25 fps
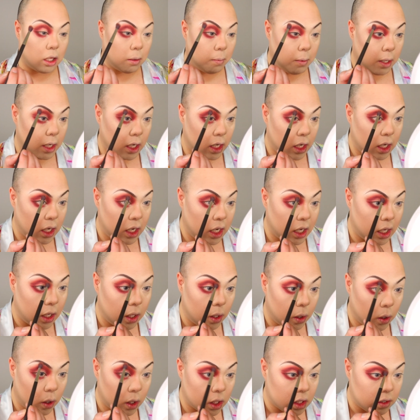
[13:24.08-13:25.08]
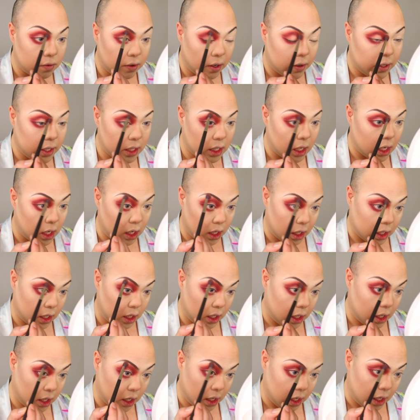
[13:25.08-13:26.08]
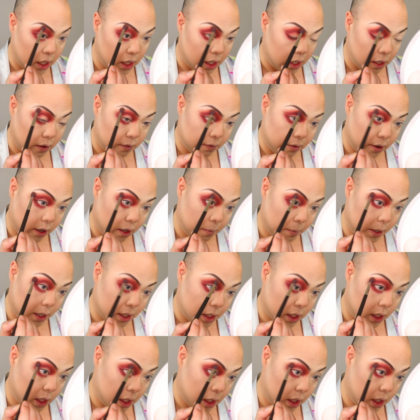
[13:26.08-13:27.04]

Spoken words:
the minute, it looks very dark and very messy.